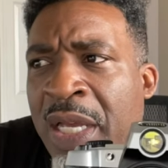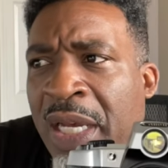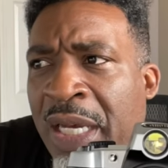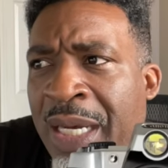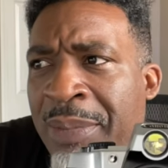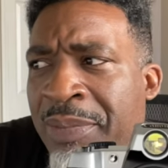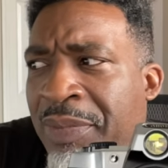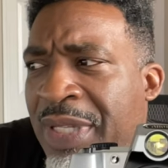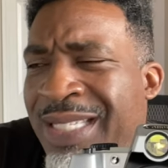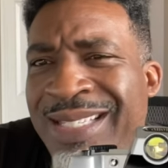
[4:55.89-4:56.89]

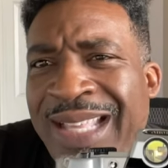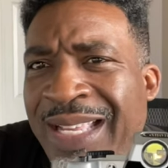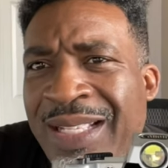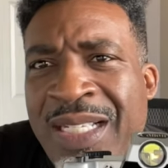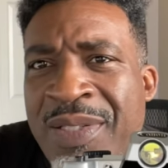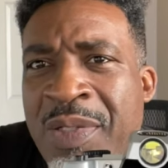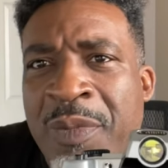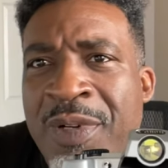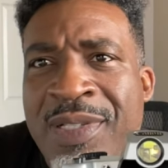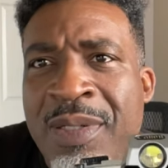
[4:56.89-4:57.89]
Just like
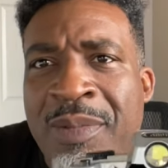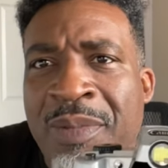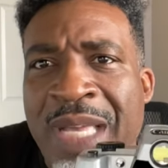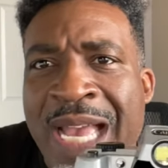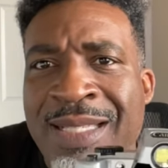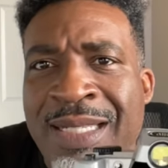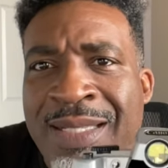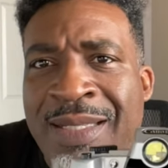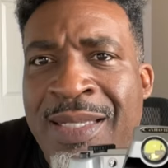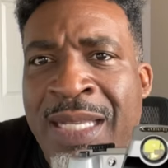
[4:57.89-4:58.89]
consumerism as it
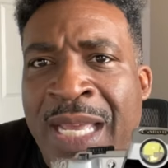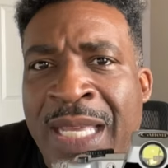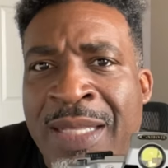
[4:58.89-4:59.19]
is today,